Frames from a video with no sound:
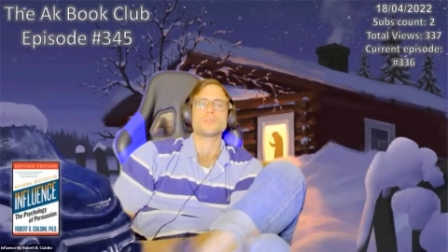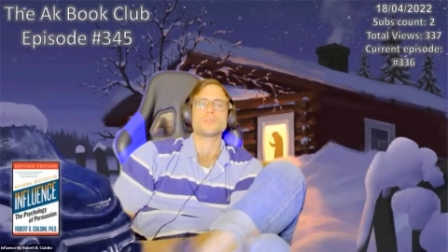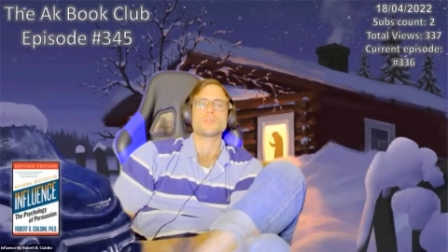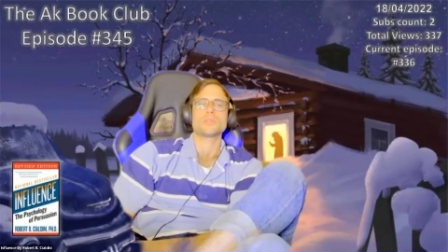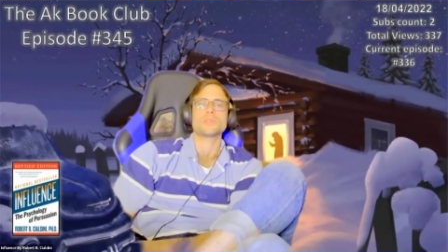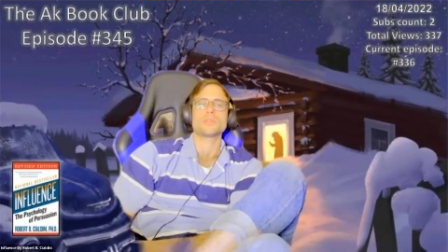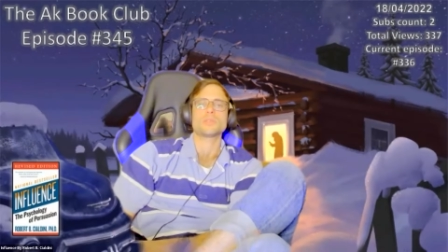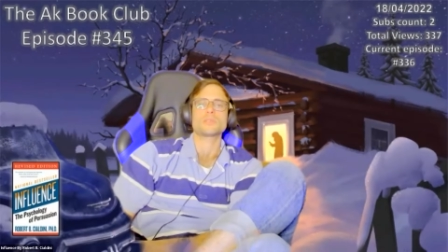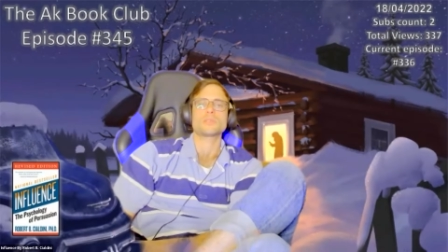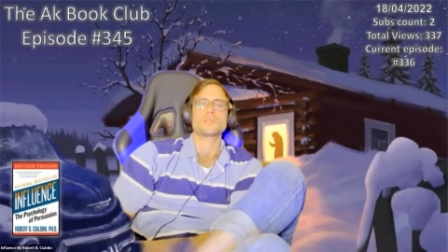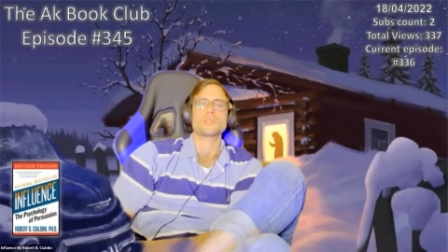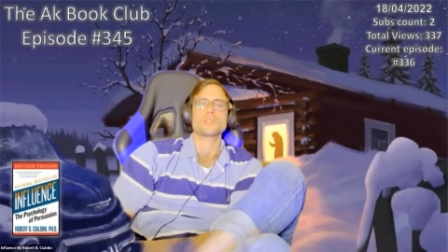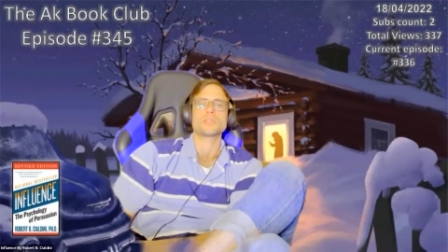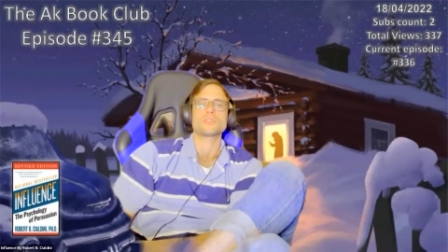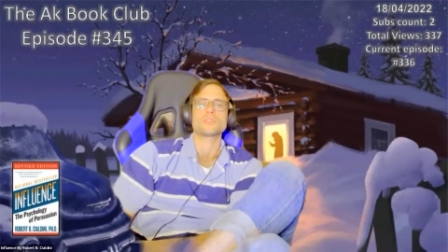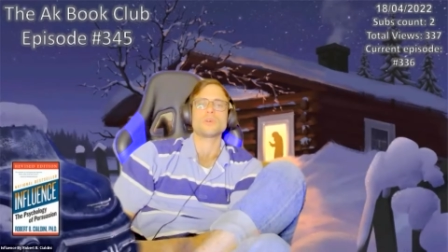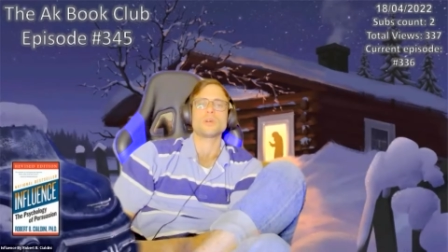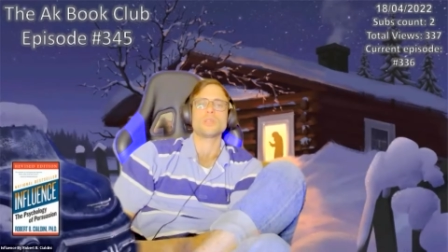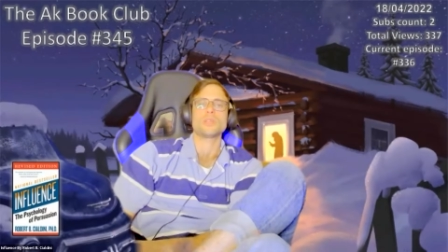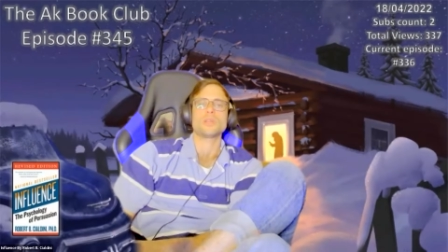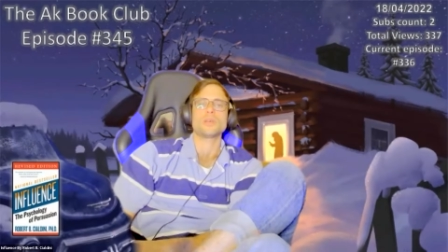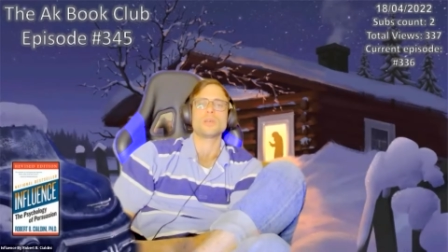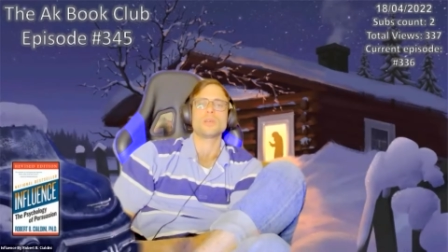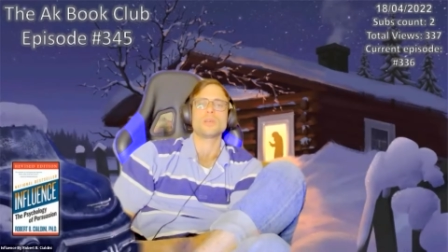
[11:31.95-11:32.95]
its
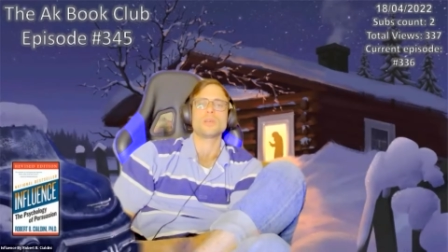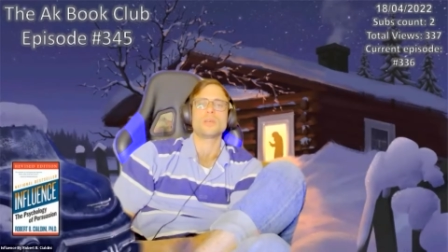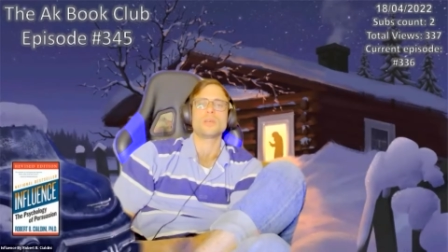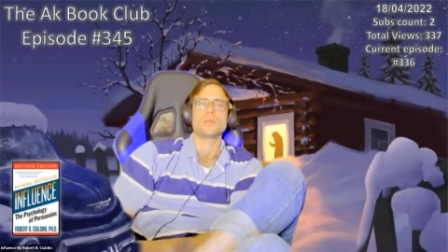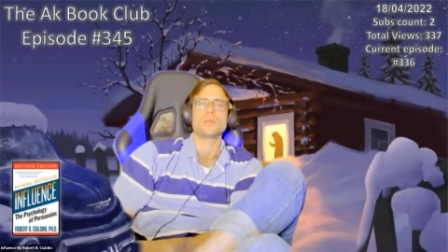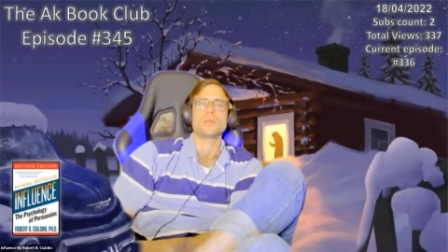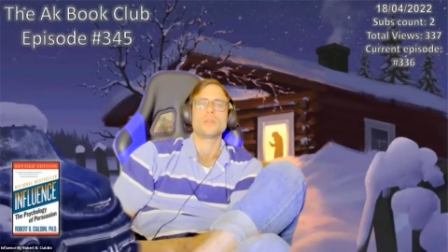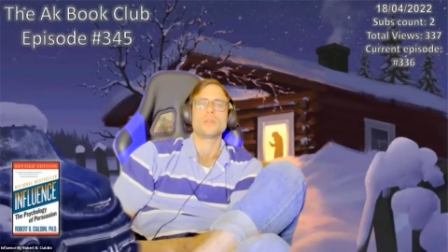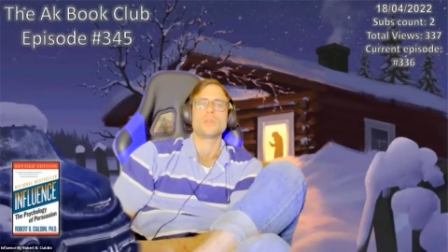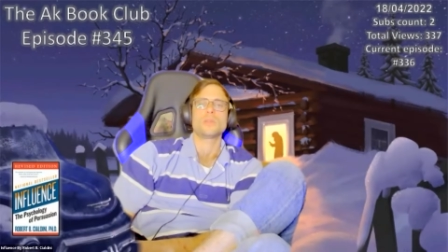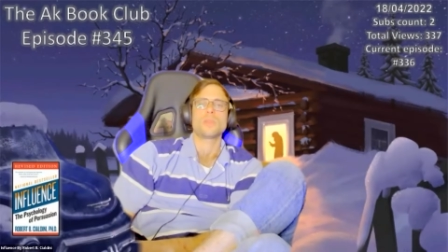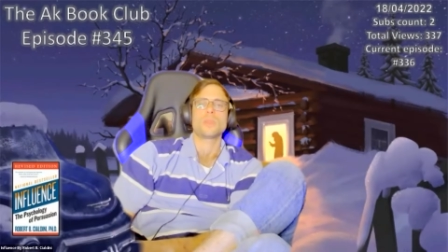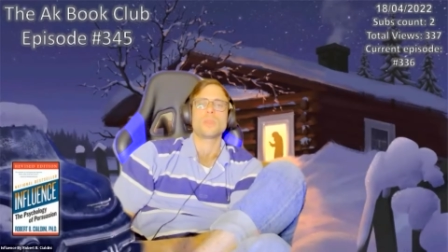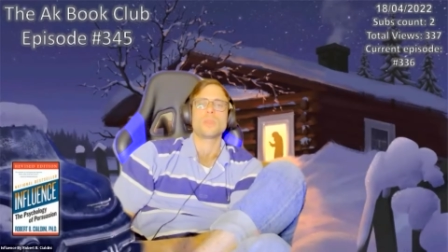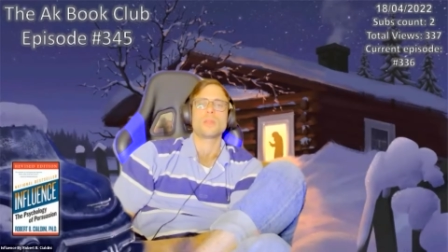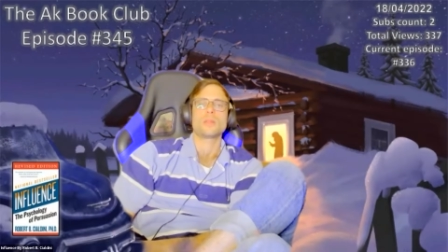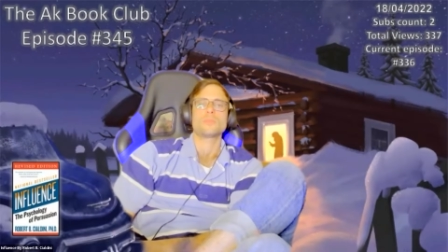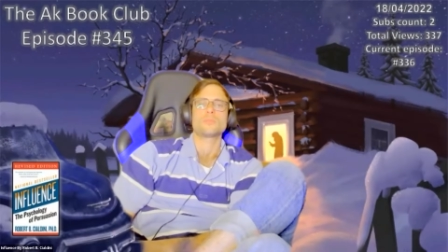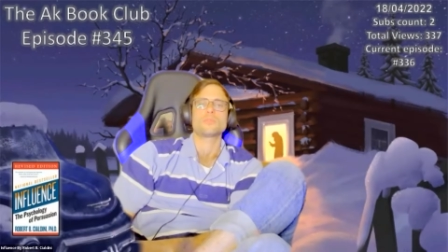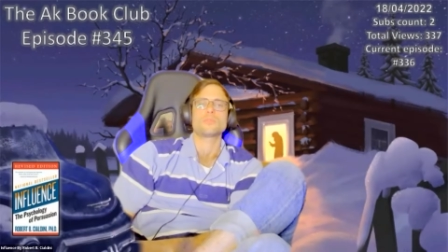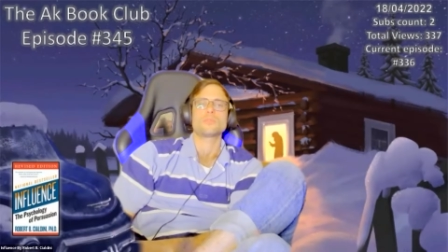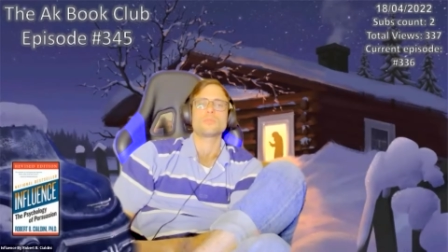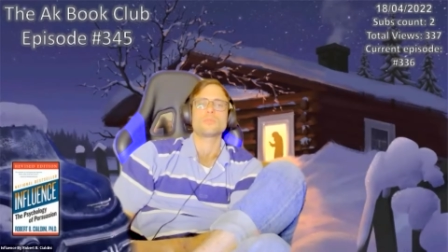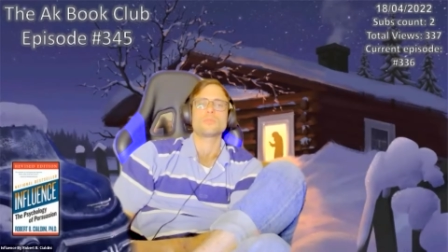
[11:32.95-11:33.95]
actual
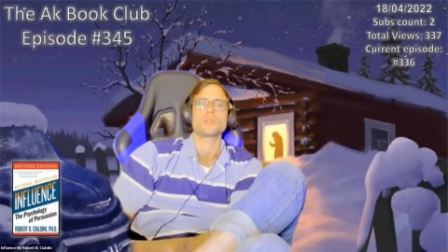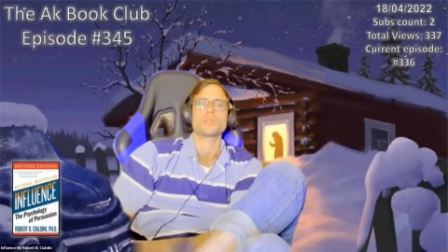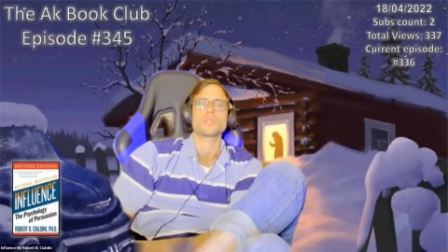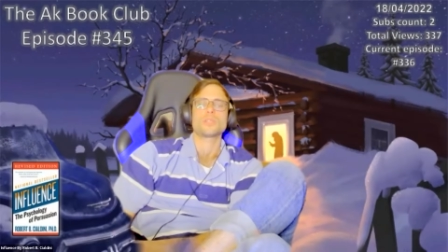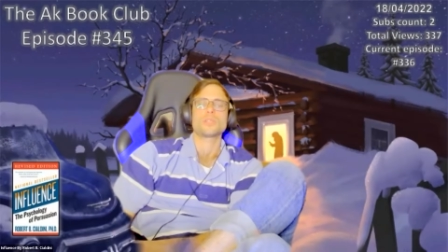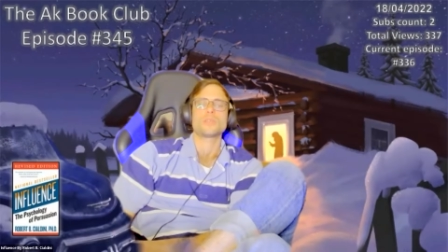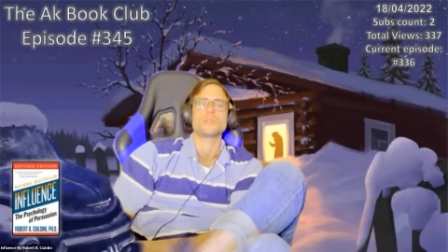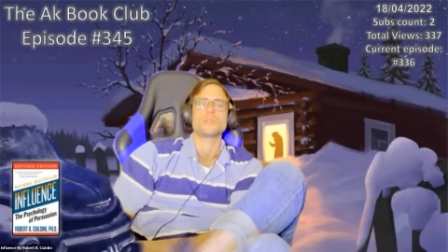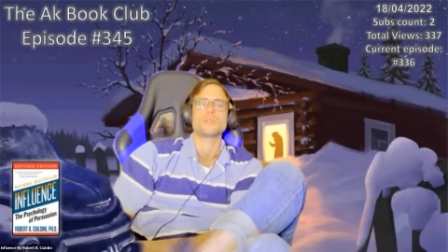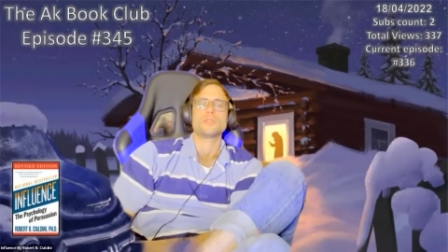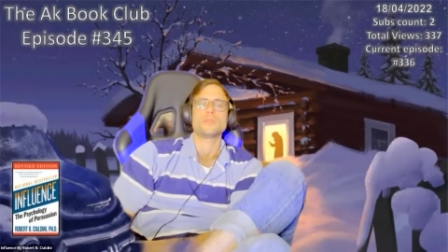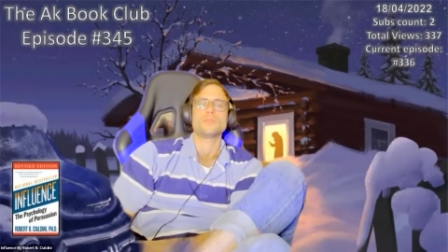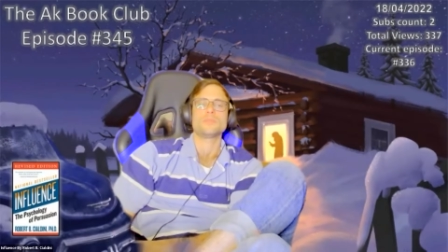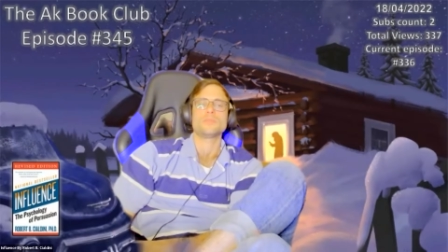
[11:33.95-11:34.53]
blue book level.